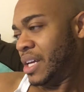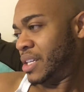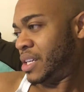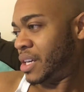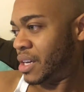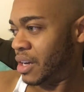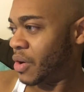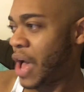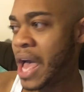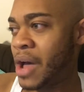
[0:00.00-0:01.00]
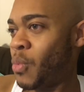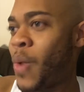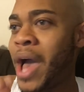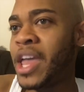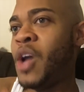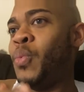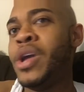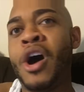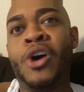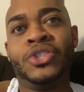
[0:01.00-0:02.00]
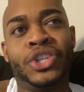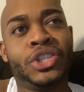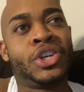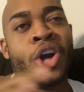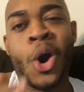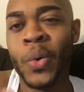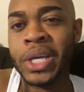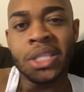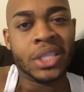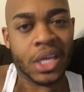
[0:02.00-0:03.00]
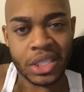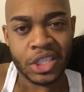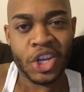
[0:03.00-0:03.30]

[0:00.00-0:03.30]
Uh, why can't we all just coexist?